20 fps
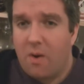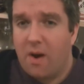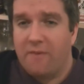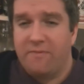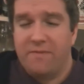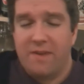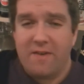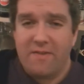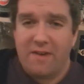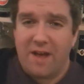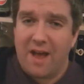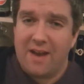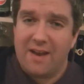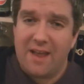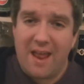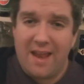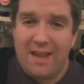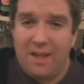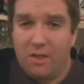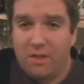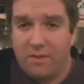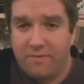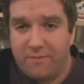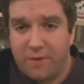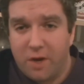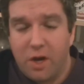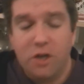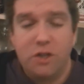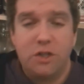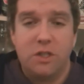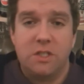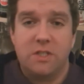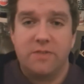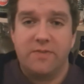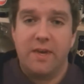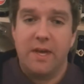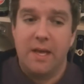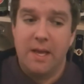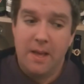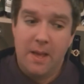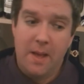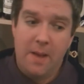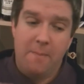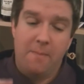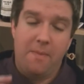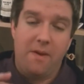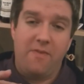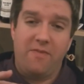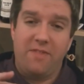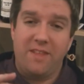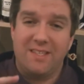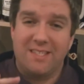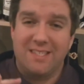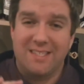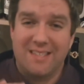I've never had any other versions of it, but if this